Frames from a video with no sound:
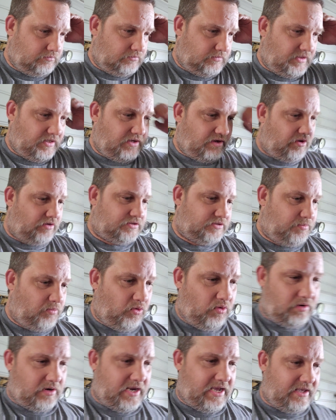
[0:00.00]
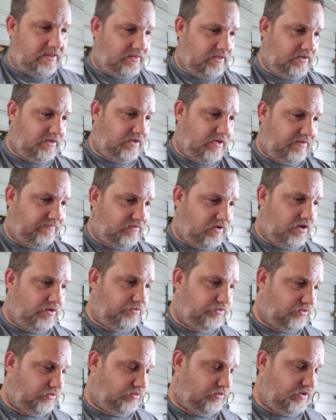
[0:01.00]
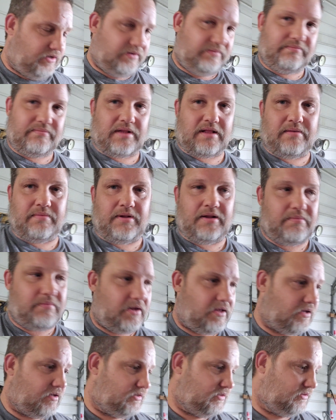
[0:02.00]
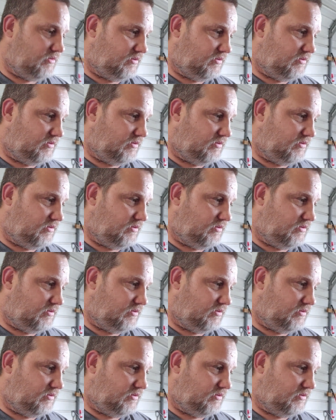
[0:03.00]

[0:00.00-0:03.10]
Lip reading: it costs more than that, and then you have to go through it, blah, blah, blah.